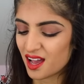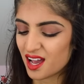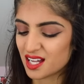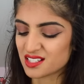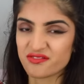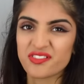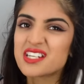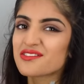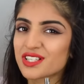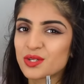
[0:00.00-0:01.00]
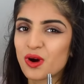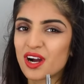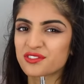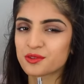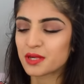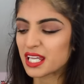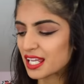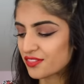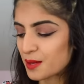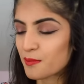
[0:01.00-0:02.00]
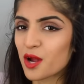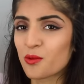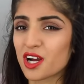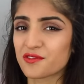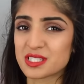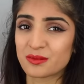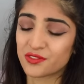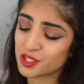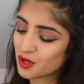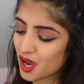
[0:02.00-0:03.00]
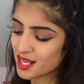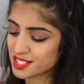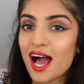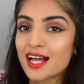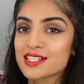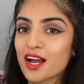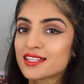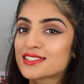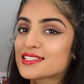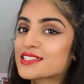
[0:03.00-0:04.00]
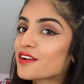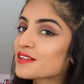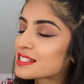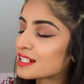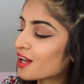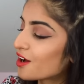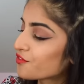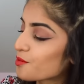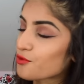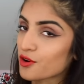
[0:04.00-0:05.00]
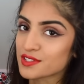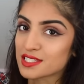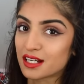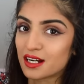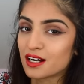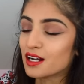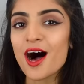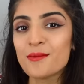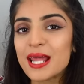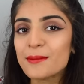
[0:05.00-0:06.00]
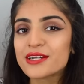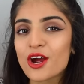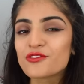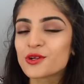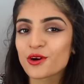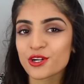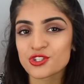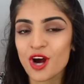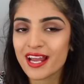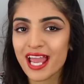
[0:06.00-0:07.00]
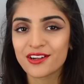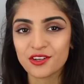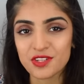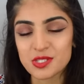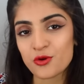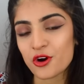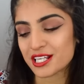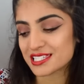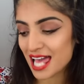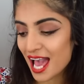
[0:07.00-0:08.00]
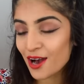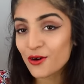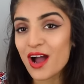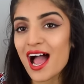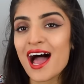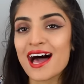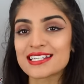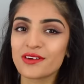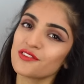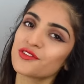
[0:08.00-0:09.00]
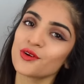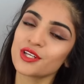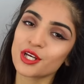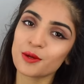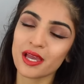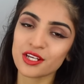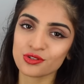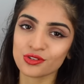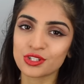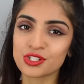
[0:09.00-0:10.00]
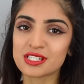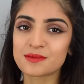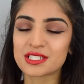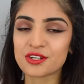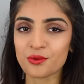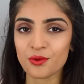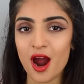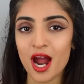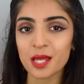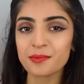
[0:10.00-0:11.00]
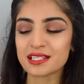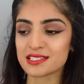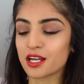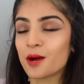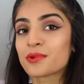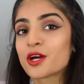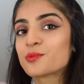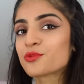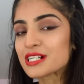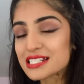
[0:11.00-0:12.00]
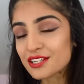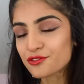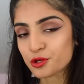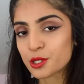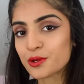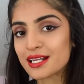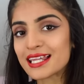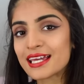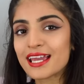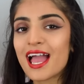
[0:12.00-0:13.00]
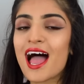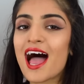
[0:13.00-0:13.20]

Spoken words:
And they didn't really work for me. They might work for some of you guys. And I seriously love the bronzer. Let me know if you're gonna try any of these products out. And if you're new, make sure you do subscribe because I upload pretty frequently.